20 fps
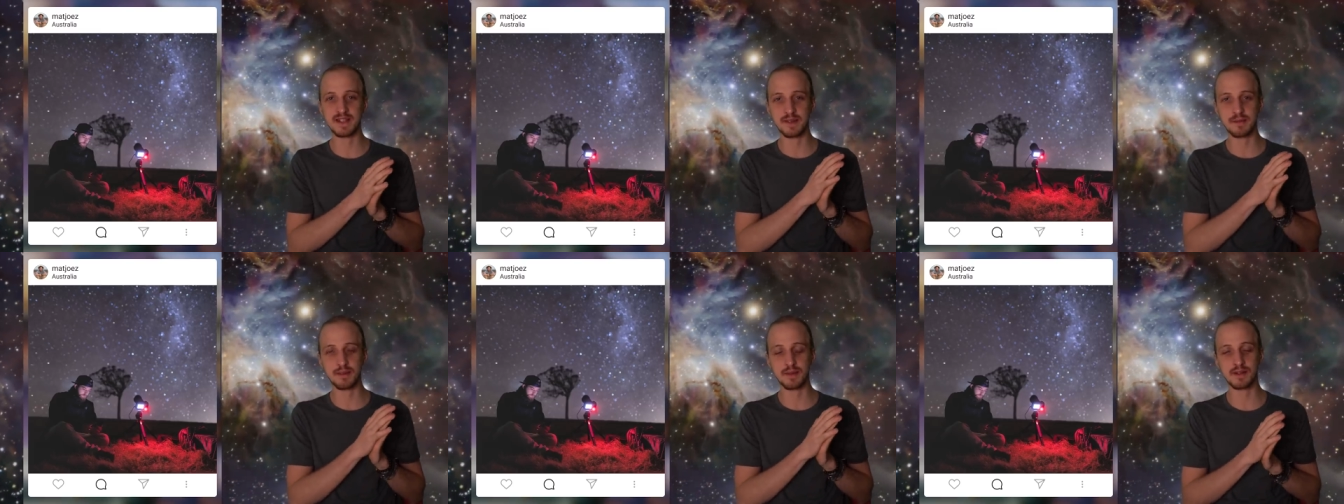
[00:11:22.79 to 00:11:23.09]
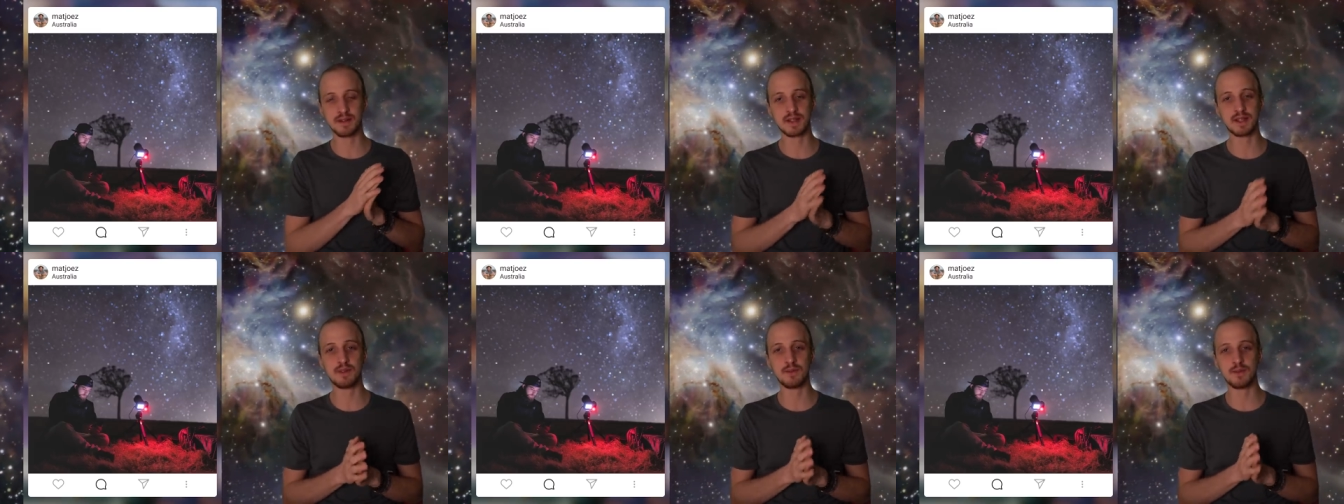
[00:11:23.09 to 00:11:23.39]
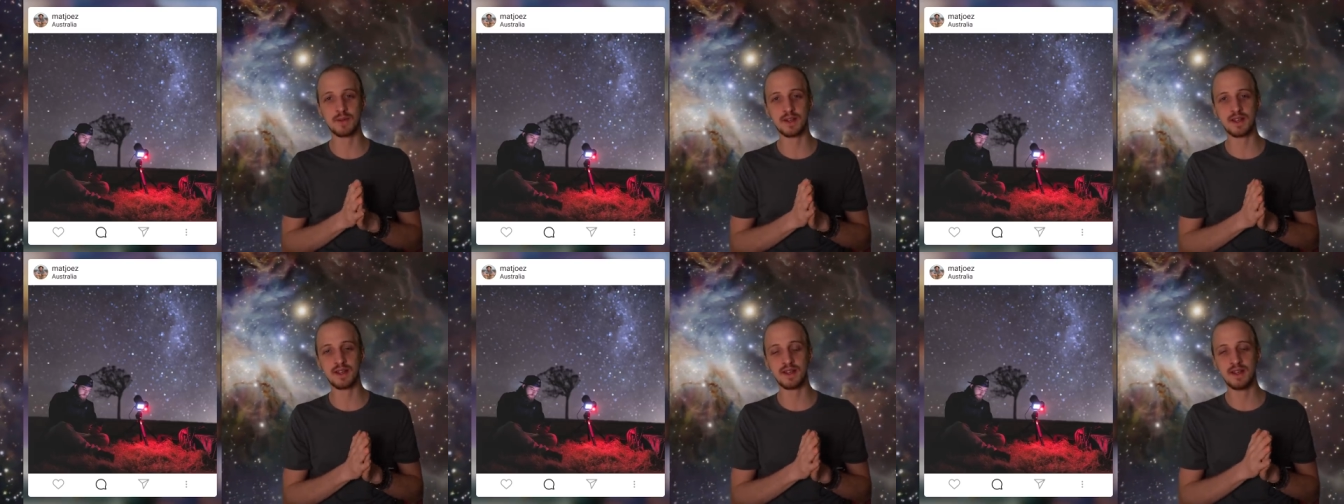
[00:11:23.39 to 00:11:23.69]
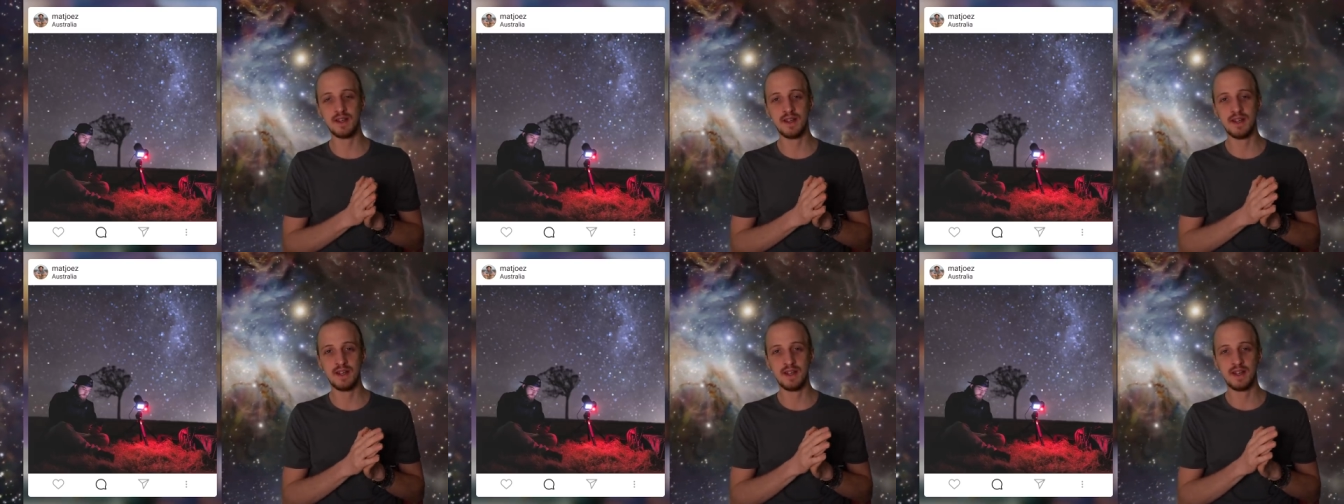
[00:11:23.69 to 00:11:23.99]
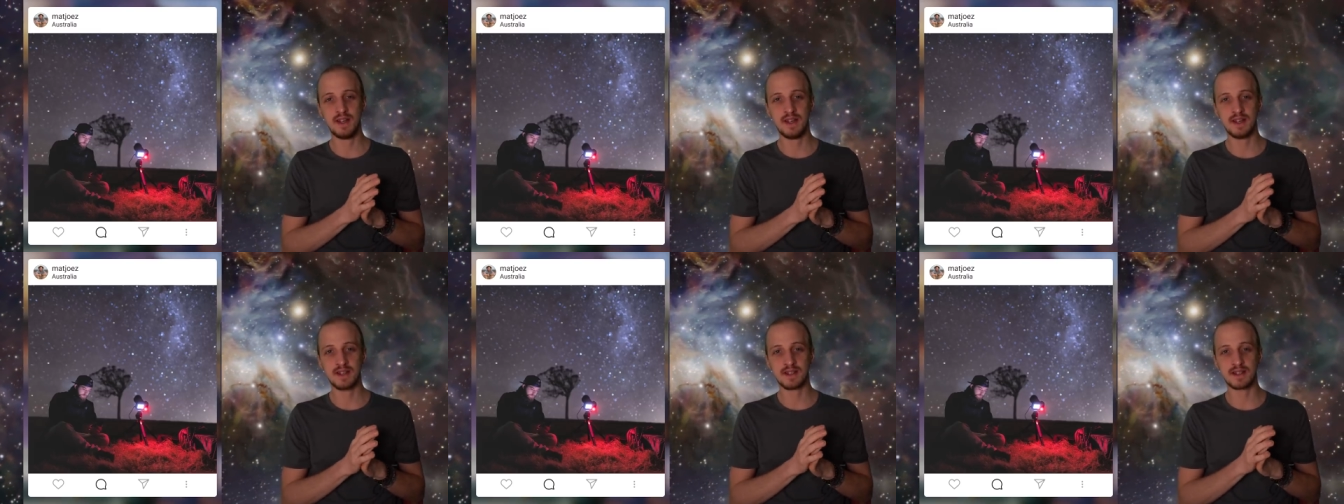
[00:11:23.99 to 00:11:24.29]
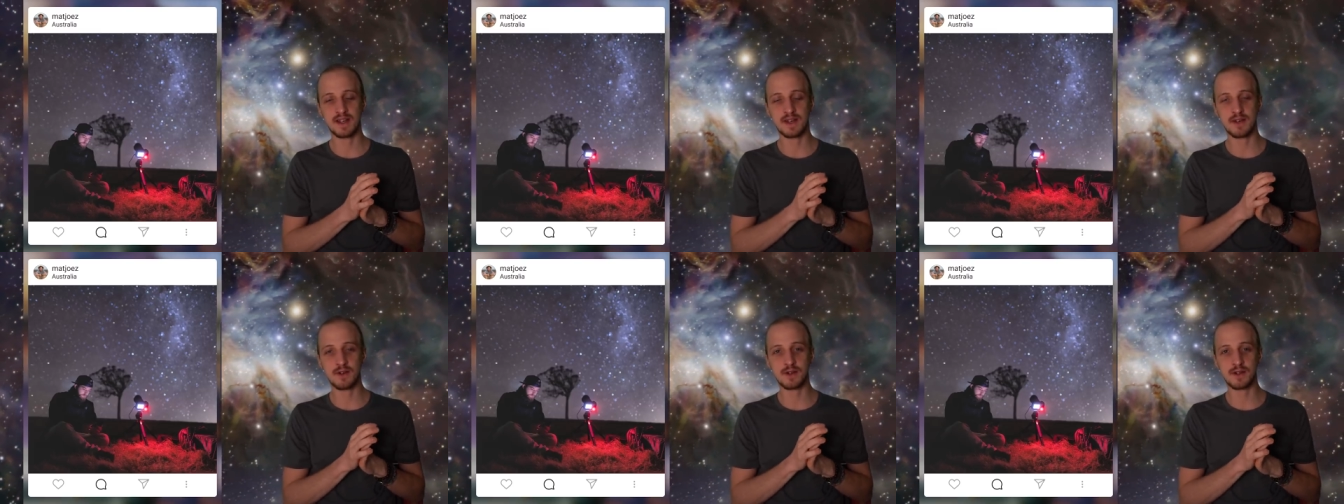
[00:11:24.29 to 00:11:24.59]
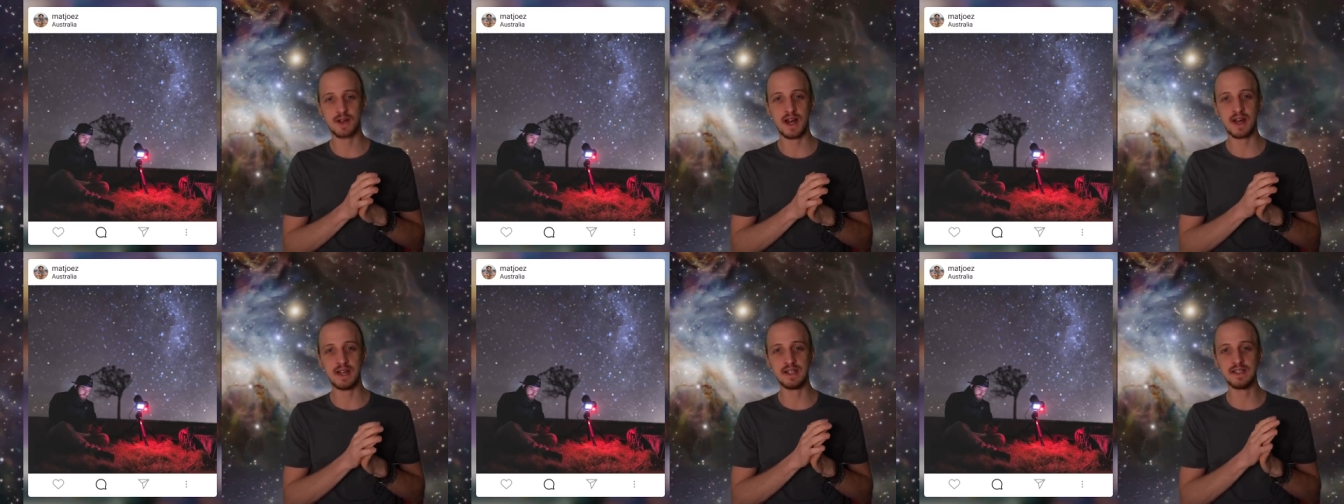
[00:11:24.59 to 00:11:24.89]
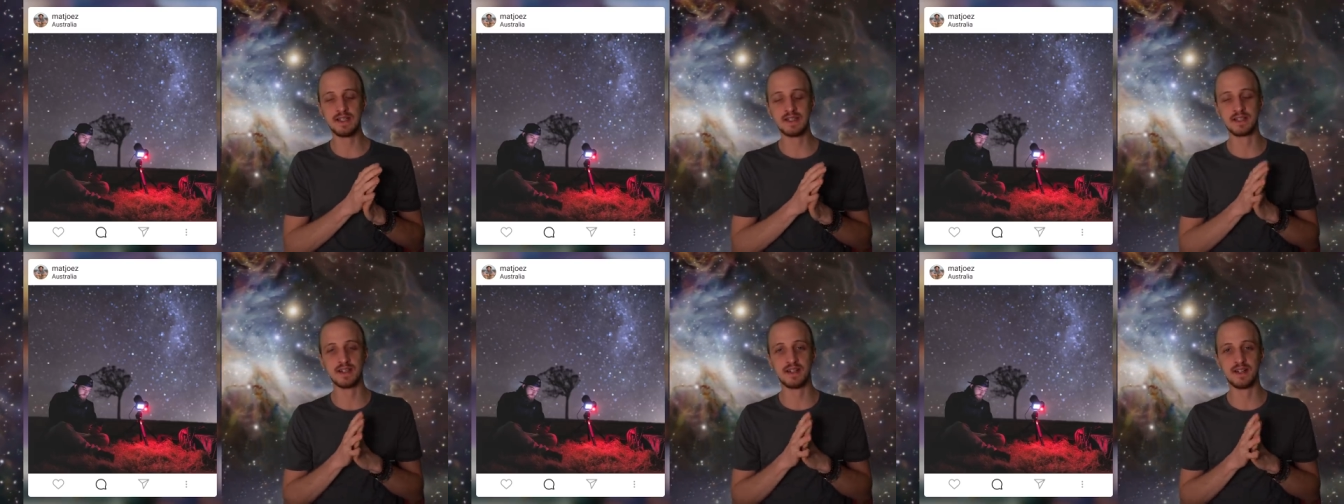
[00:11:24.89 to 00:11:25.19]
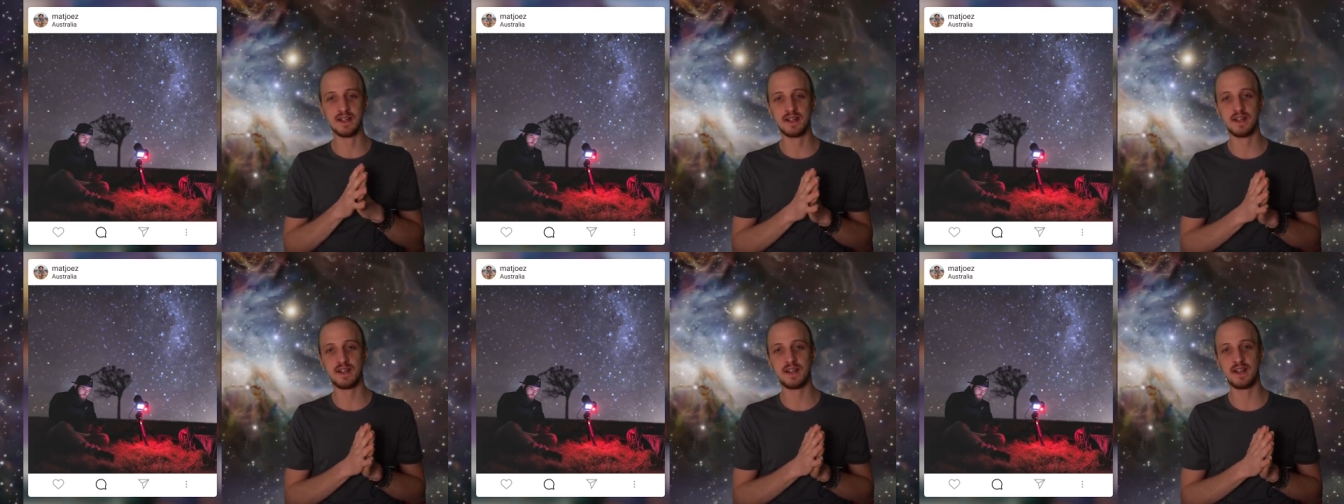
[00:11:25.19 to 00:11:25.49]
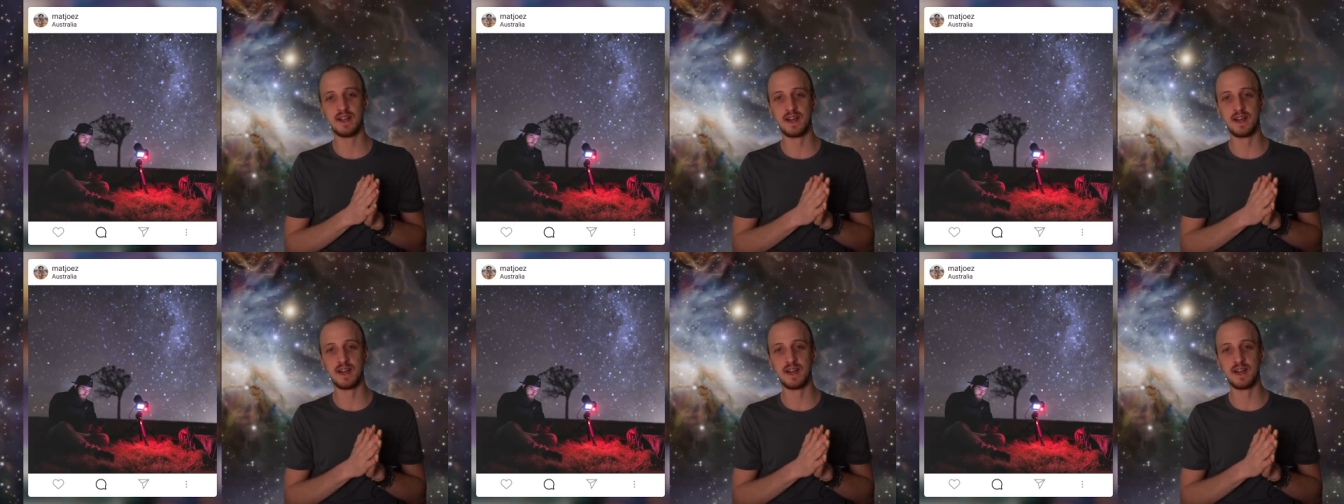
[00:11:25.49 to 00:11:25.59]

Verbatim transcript: the Milky Way down under.